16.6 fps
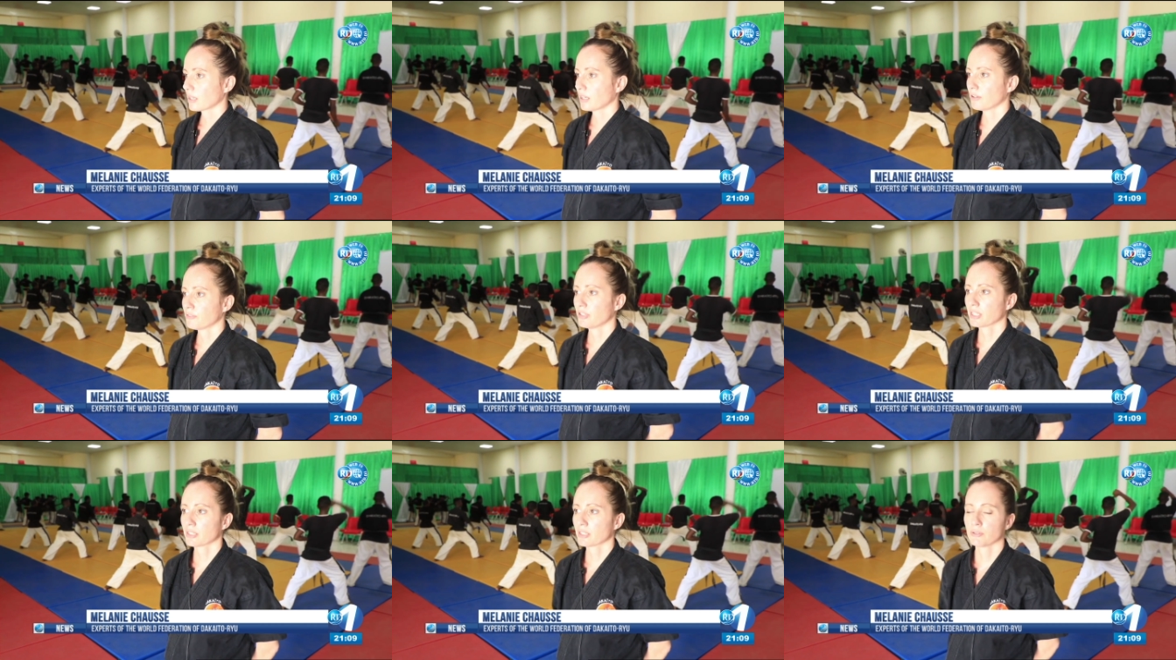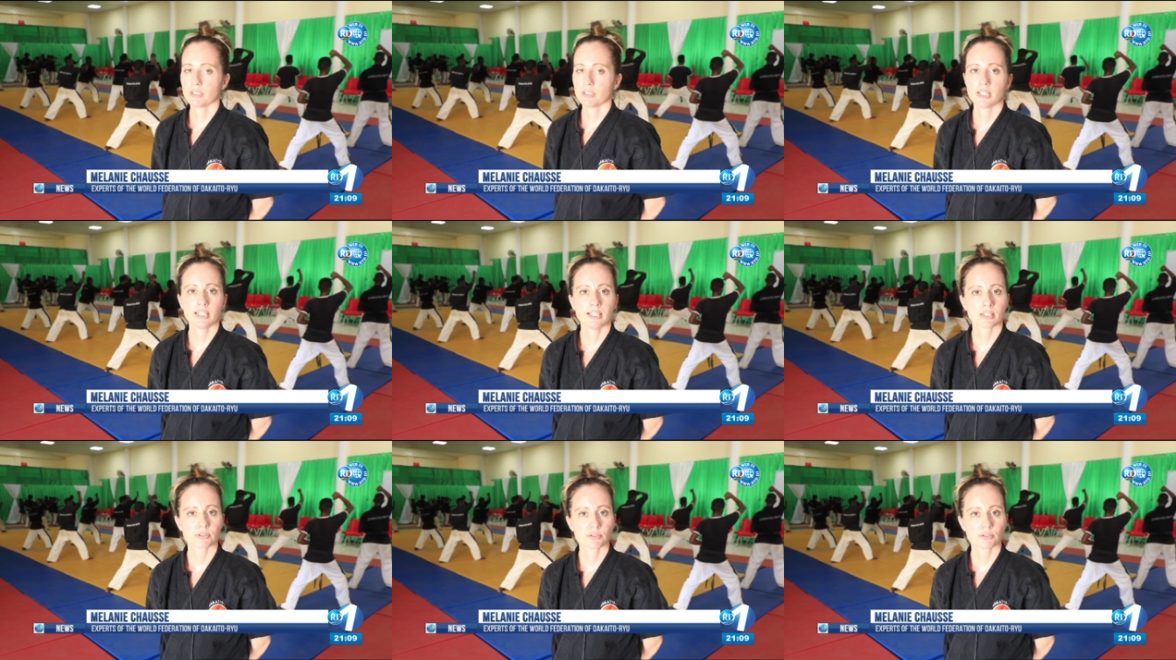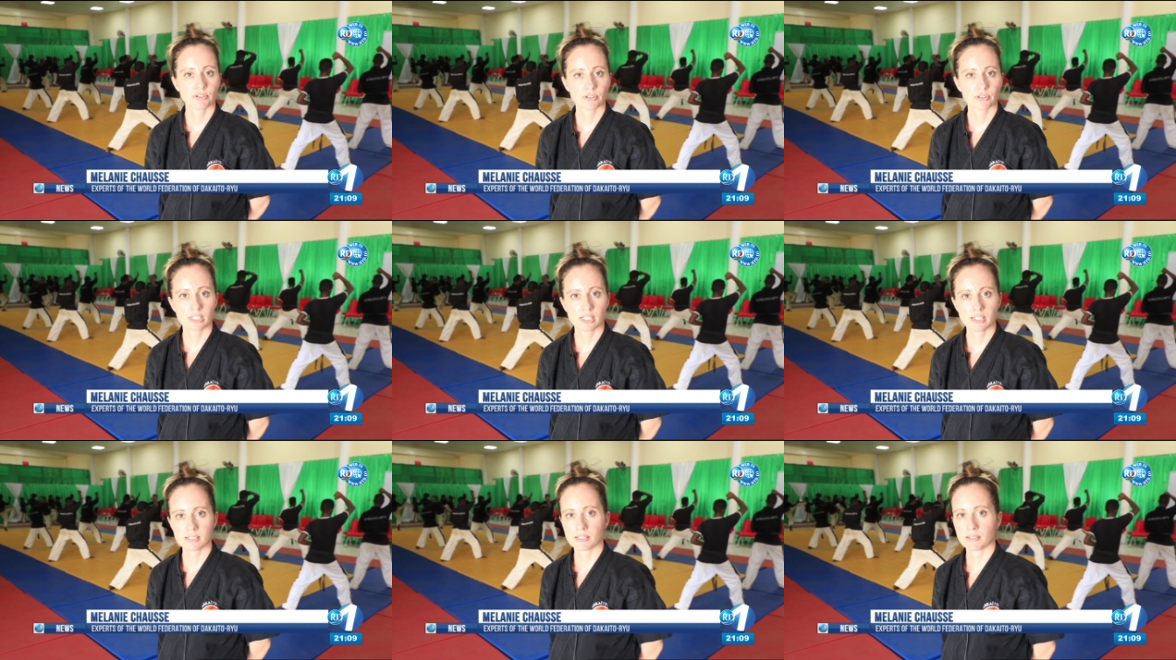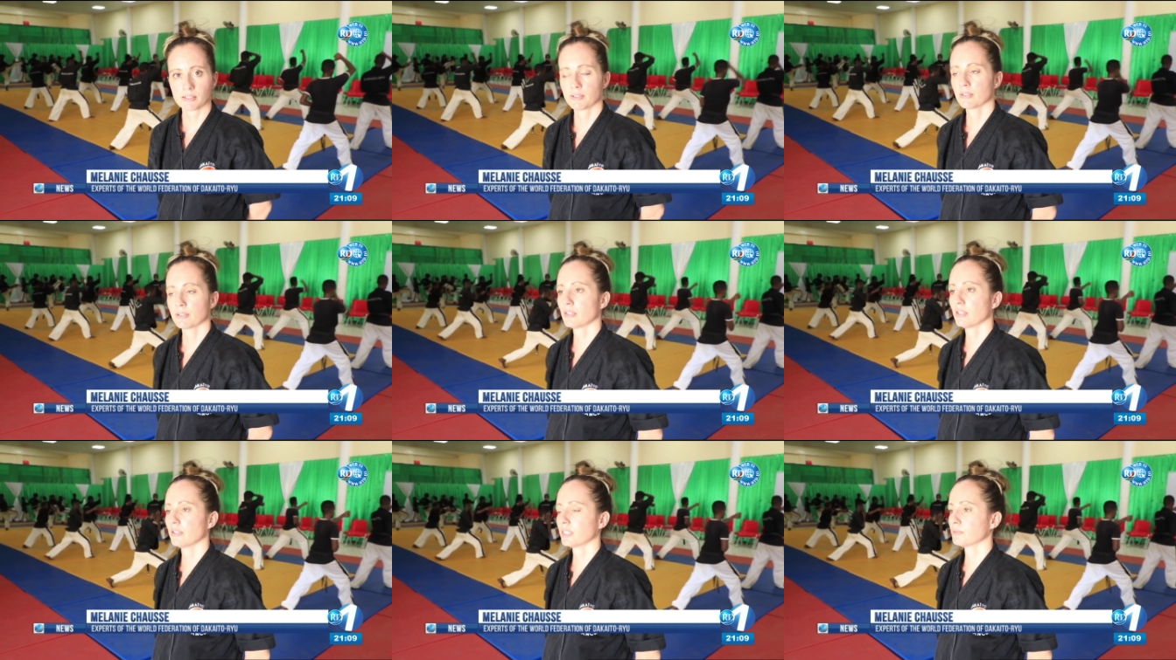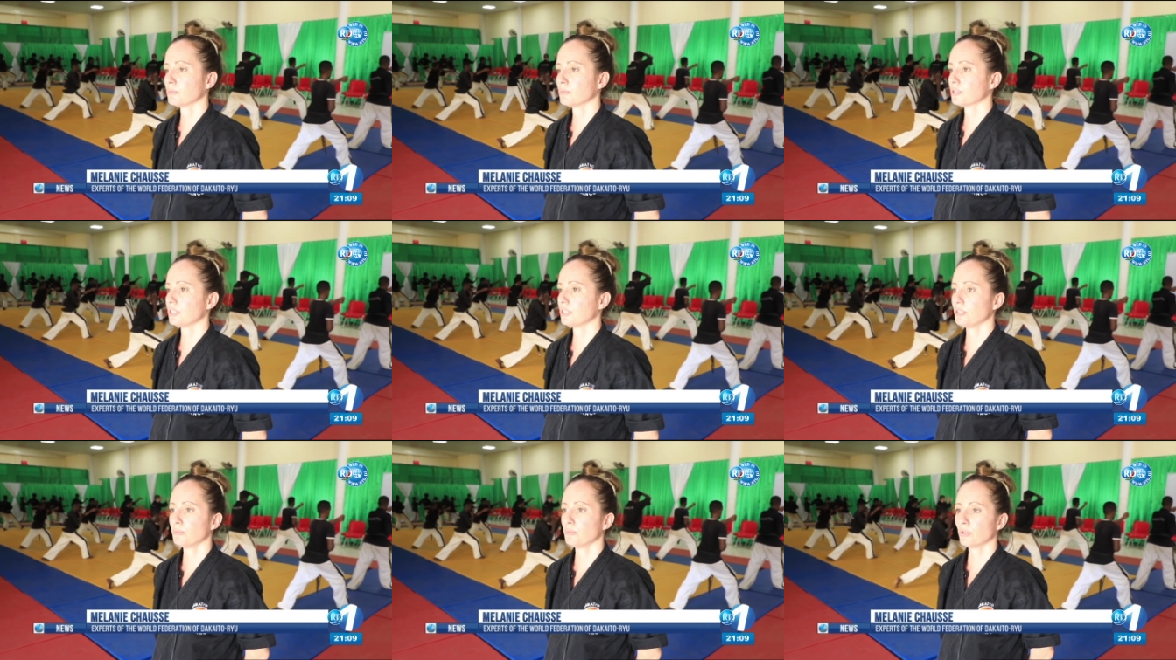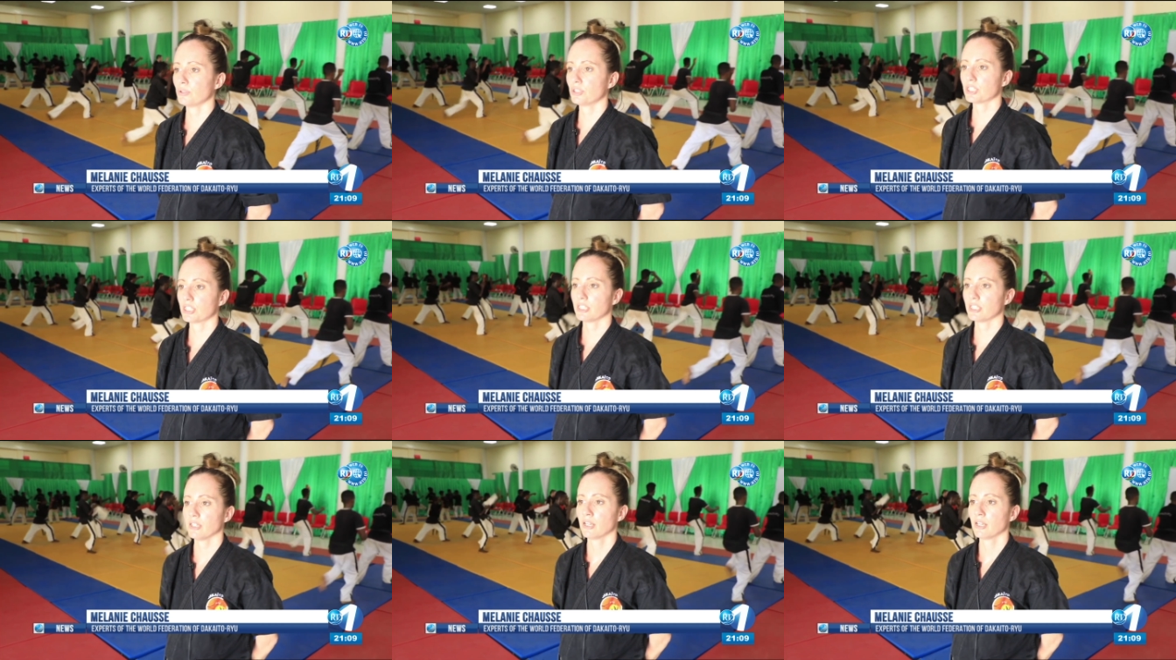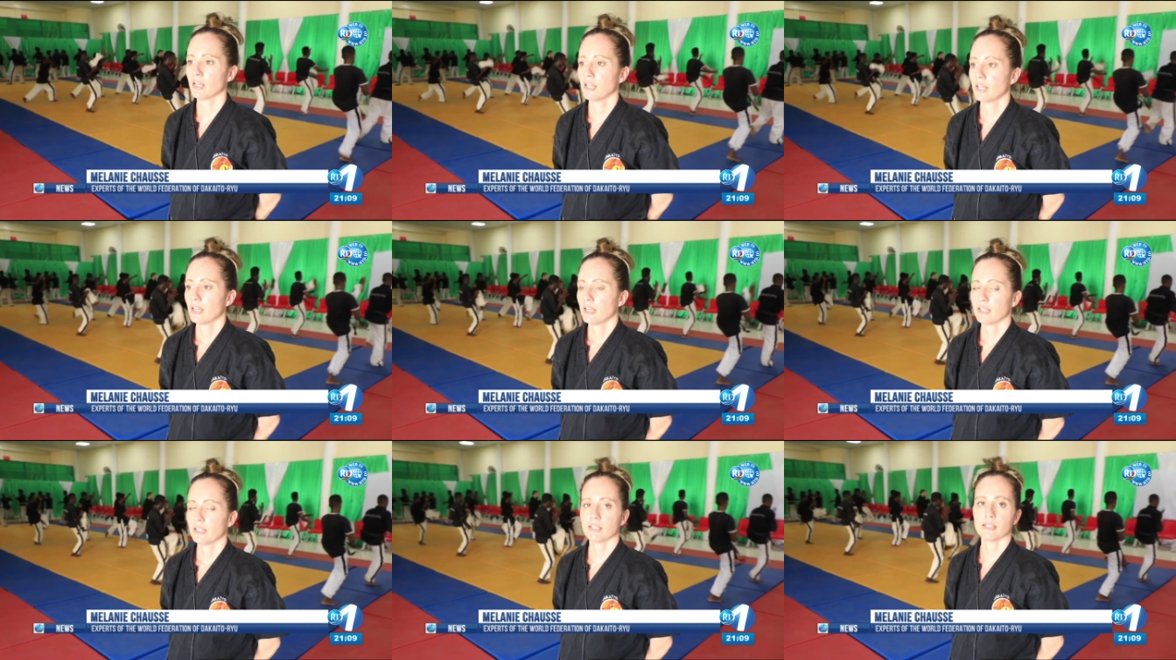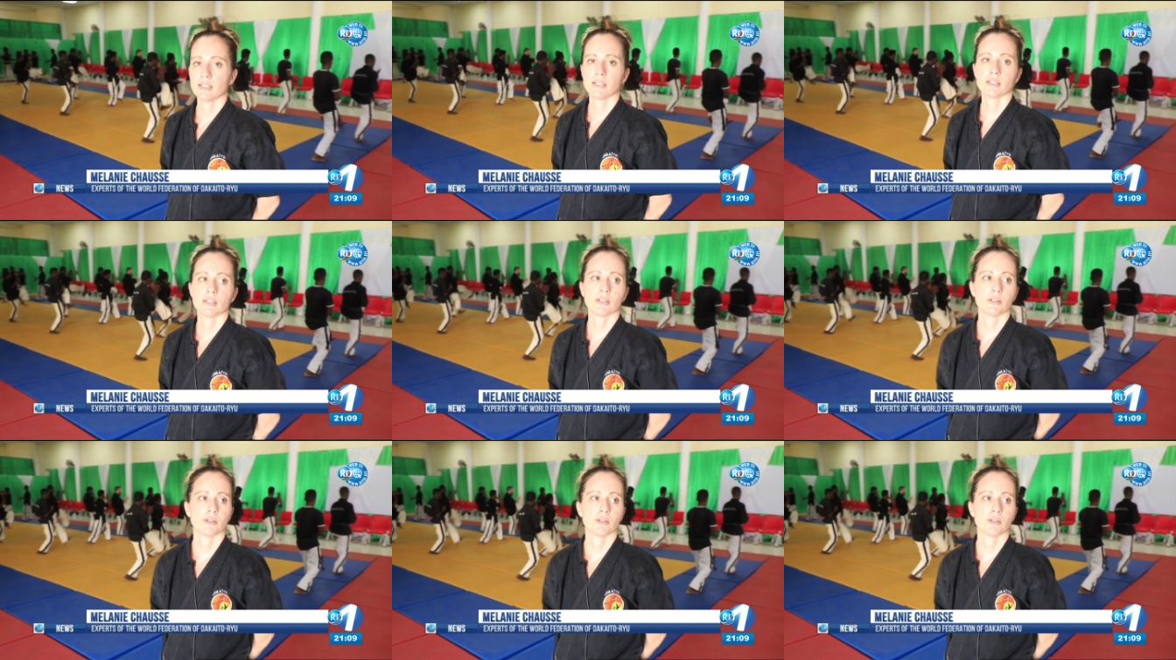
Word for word: and the K2 Rio stands uh, for gathering.